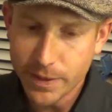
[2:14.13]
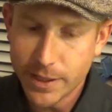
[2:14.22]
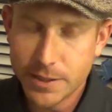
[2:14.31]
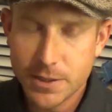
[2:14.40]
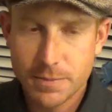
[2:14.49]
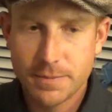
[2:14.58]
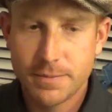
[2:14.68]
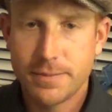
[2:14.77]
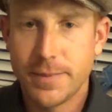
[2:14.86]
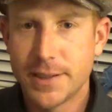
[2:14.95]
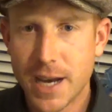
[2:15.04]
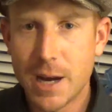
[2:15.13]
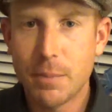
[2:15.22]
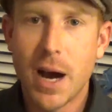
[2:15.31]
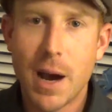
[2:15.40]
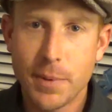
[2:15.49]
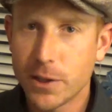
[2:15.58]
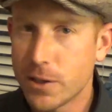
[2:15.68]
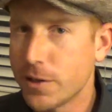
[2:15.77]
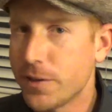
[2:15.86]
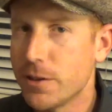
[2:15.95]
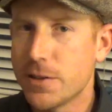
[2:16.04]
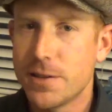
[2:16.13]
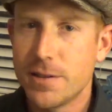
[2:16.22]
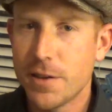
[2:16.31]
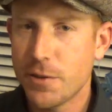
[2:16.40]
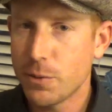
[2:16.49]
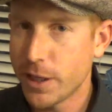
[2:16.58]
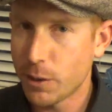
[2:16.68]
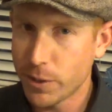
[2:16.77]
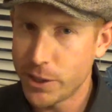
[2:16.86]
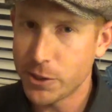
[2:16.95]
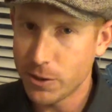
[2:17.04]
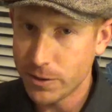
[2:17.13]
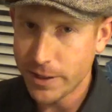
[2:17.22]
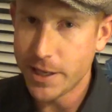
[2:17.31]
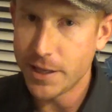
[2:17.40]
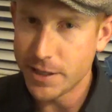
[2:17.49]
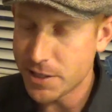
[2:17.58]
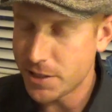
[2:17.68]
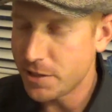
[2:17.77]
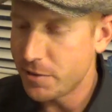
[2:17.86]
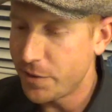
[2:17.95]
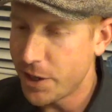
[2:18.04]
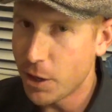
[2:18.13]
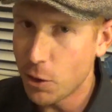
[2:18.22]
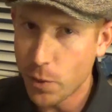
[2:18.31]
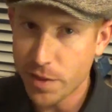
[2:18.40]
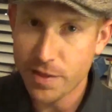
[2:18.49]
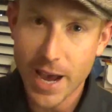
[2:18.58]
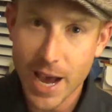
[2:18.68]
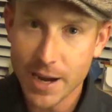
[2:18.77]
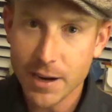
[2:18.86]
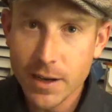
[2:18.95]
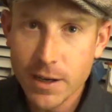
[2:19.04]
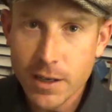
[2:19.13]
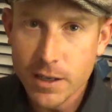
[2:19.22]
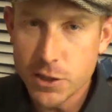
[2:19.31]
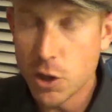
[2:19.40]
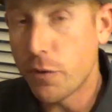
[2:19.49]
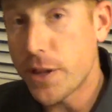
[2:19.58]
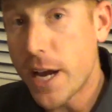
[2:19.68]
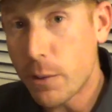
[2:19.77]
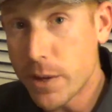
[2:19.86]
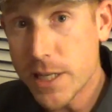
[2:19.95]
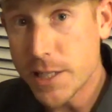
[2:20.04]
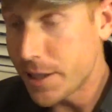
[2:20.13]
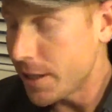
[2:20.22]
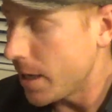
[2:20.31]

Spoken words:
It's kind of popular, and there's nothing really original in this video with that. So for that reason,